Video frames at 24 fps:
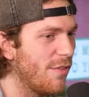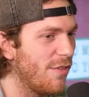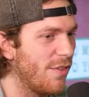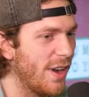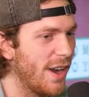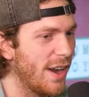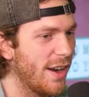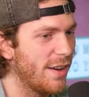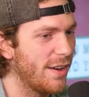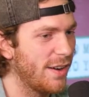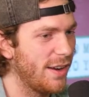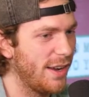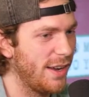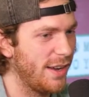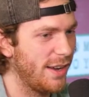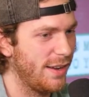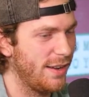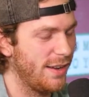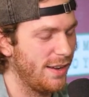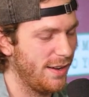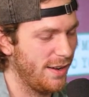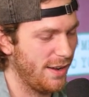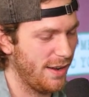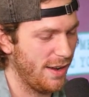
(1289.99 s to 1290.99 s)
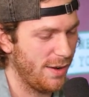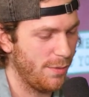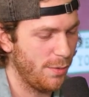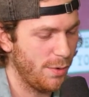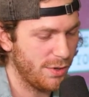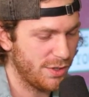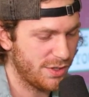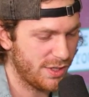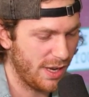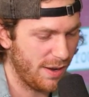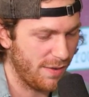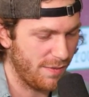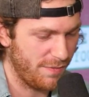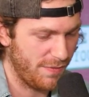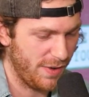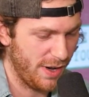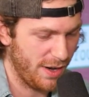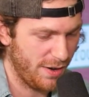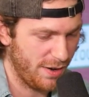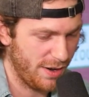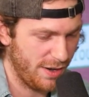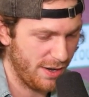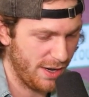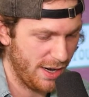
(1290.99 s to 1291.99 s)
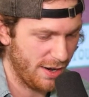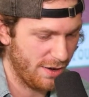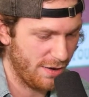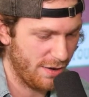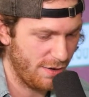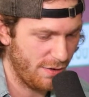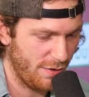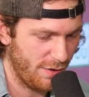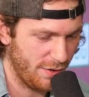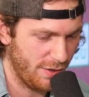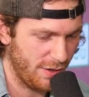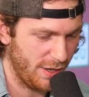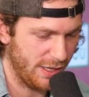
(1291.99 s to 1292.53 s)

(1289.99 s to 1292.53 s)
very, I will say, I'm very narrow